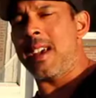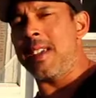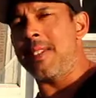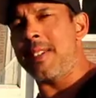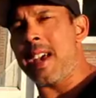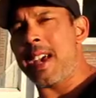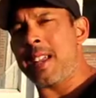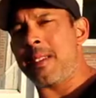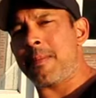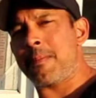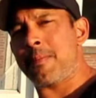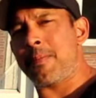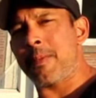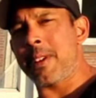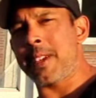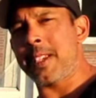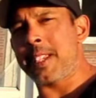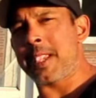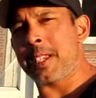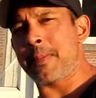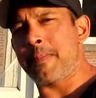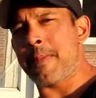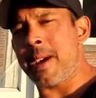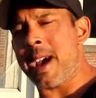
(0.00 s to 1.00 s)
And that brings
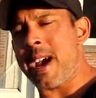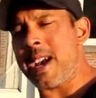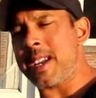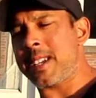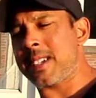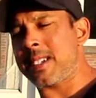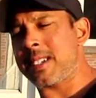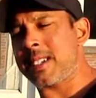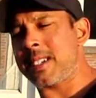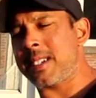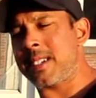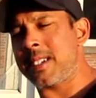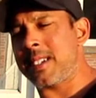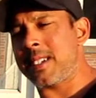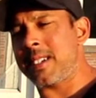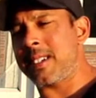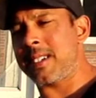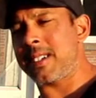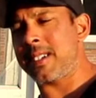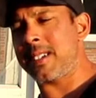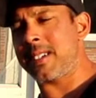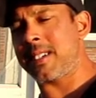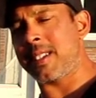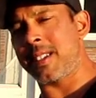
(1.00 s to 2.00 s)
us back
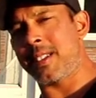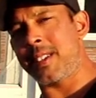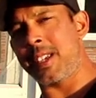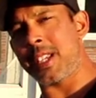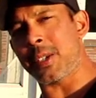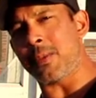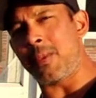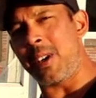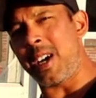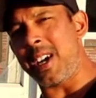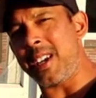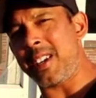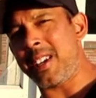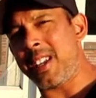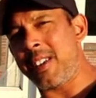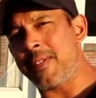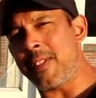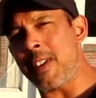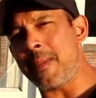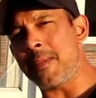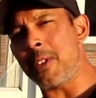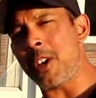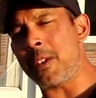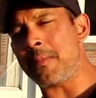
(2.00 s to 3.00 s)
to this one. If
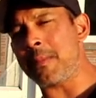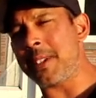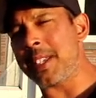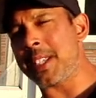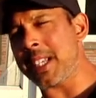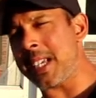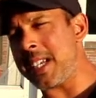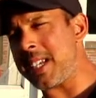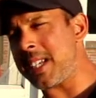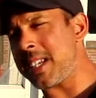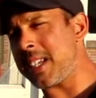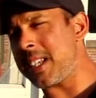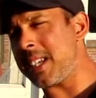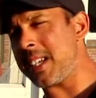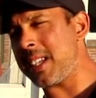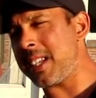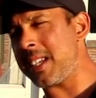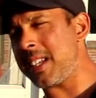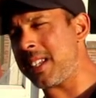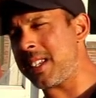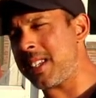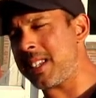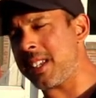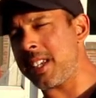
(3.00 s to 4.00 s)
I'm not mistaken,
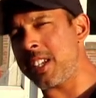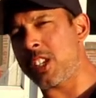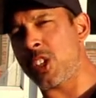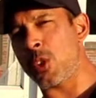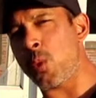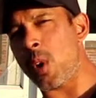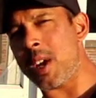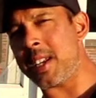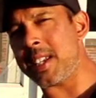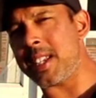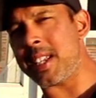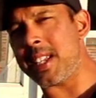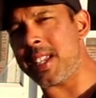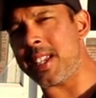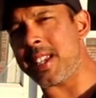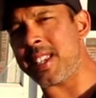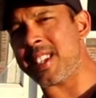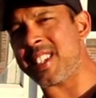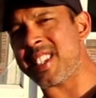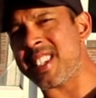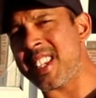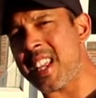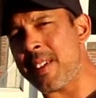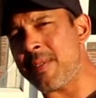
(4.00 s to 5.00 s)
it's a
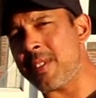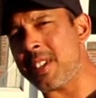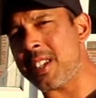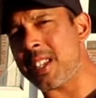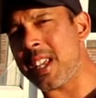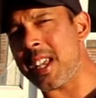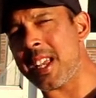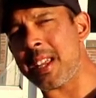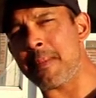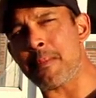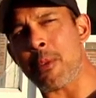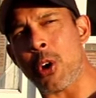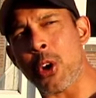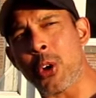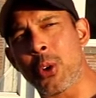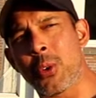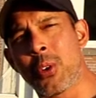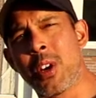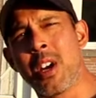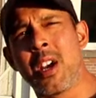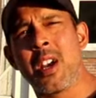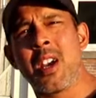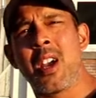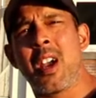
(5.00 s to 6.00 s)
2017
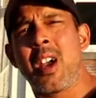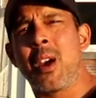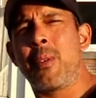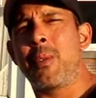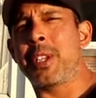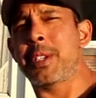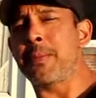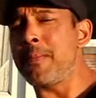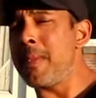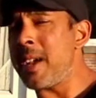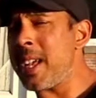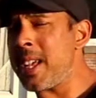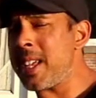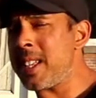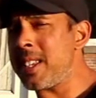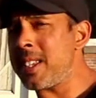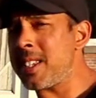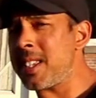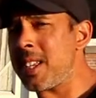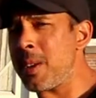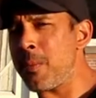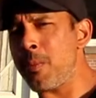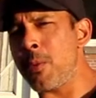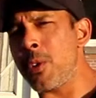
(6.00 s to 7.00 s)
model, which
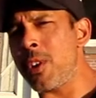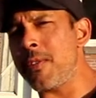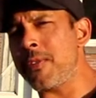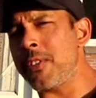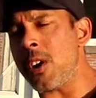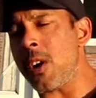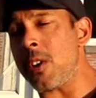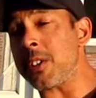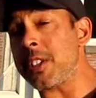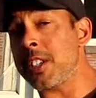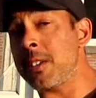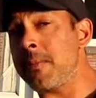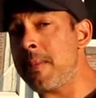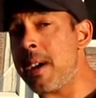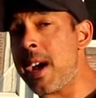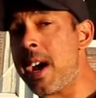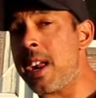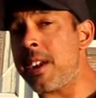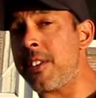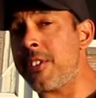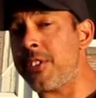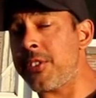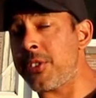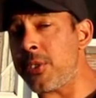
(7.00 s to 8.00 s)
means it would have cost
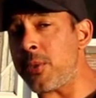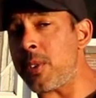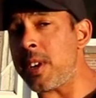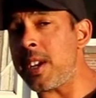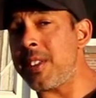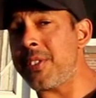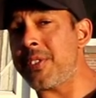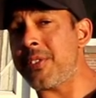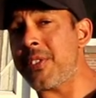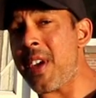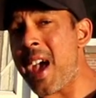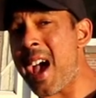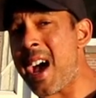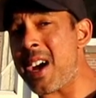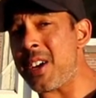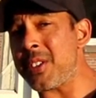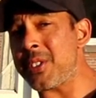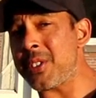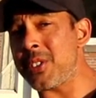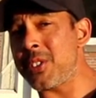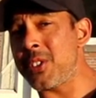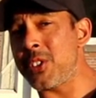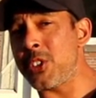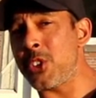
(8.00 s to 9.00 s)
about
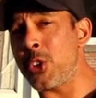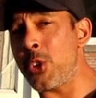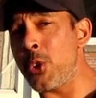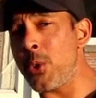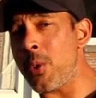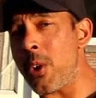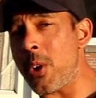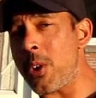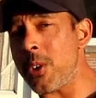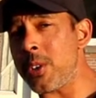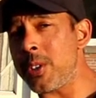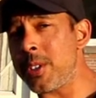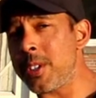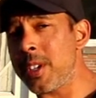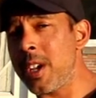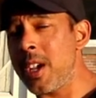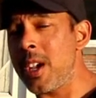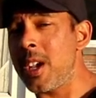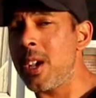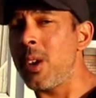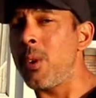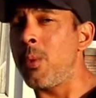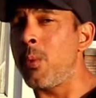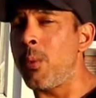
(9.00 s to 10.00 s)
3,000 euros
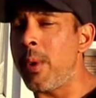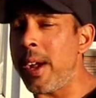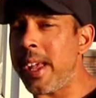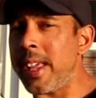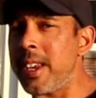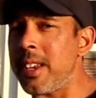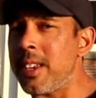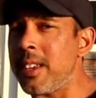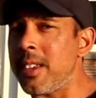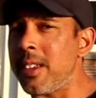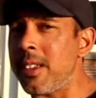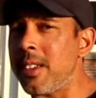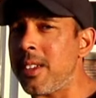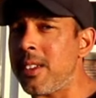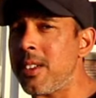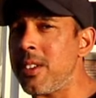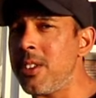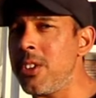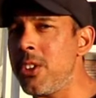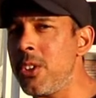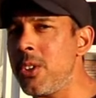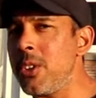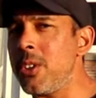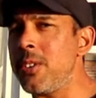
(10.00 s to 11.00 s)
when
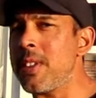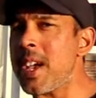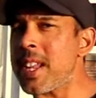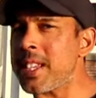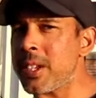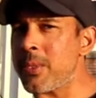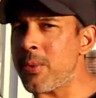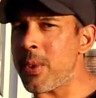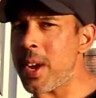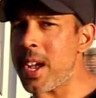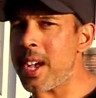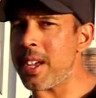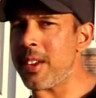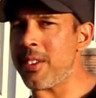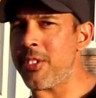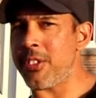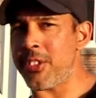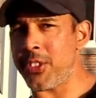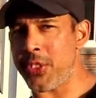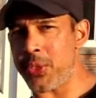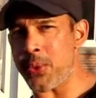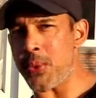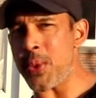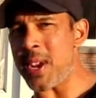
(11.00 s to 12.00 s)
new. That's around
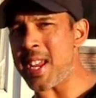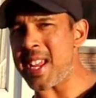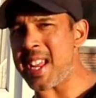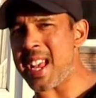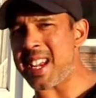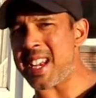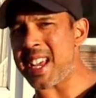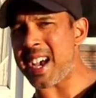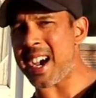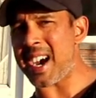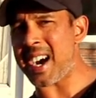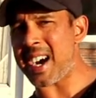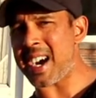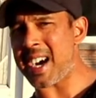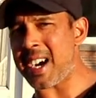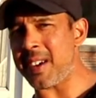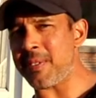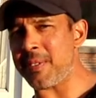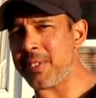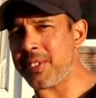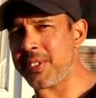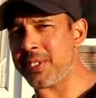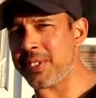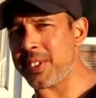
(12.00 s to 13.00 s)

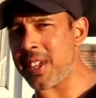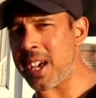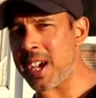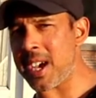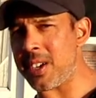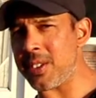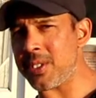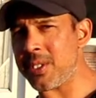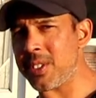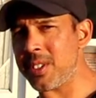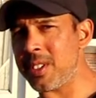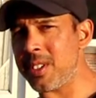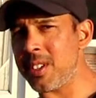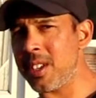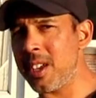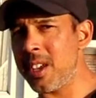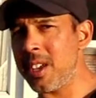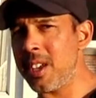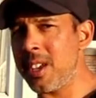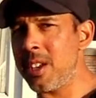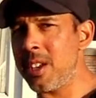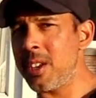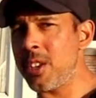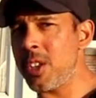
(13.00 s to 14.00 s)
3,500
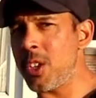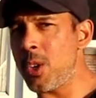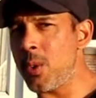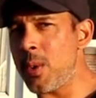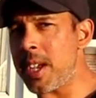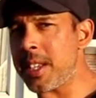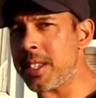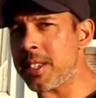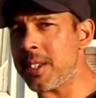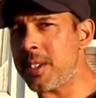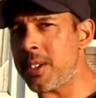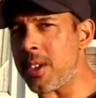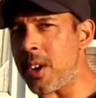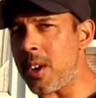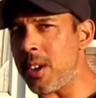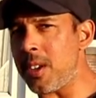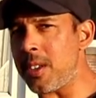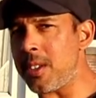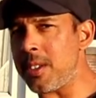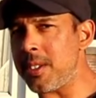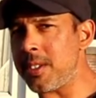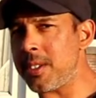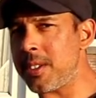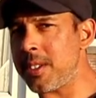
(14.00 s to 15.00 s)
US
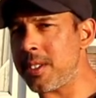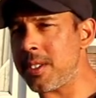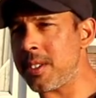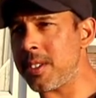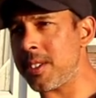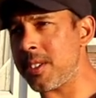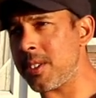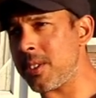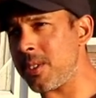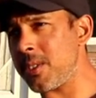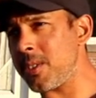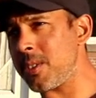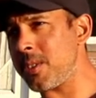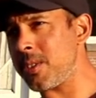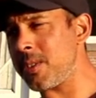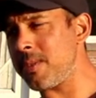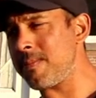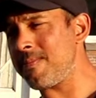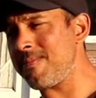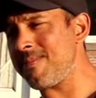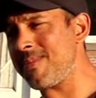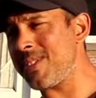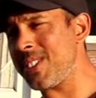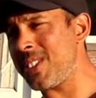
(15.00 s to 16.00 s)
dollars. So
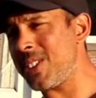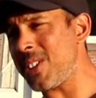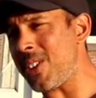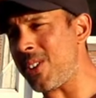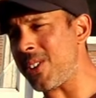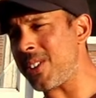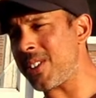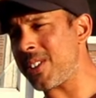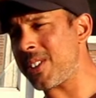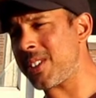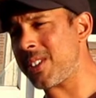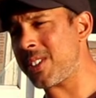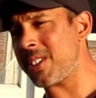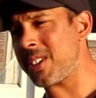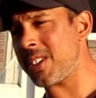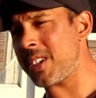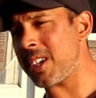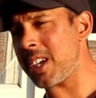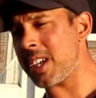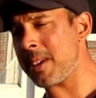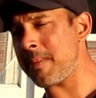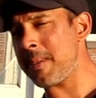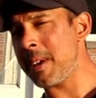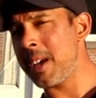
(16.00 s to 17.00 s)
not
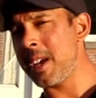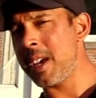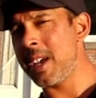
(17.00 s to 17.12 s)
cheap.